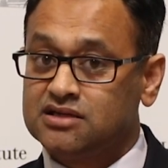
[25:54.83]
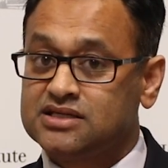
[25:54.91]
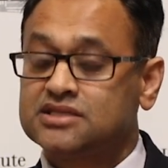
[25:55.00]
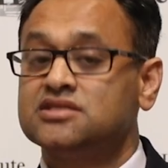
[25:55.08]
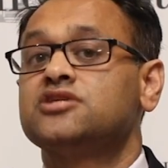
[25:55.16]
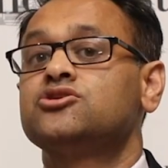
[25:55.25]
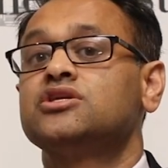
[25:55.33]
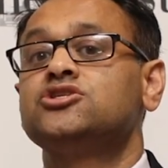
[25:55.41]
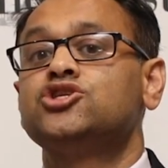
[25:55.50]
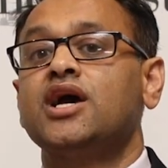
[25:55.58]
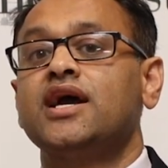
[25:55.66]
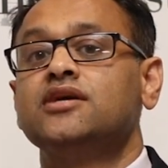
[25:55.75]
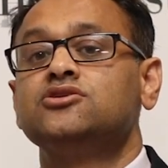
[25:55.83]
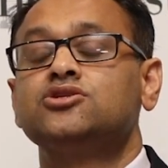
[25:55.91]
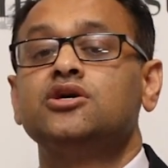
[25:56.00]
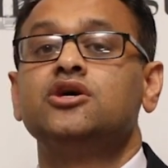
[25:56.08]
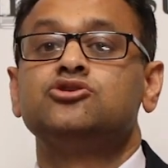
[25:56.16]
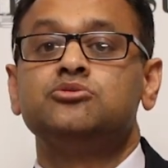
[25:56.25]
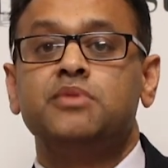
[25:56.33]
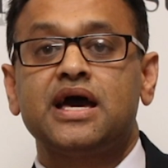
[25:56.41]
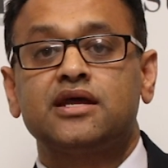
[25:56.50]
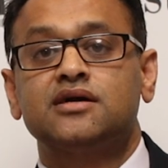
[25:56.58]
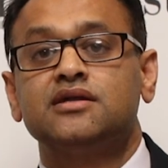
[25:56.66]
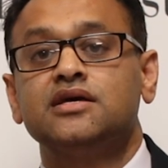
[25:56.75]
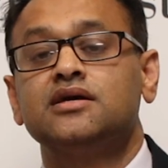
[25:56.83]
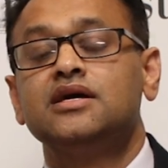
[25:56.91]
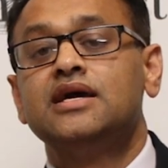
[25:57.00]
It doesn't necessarily change dramatically.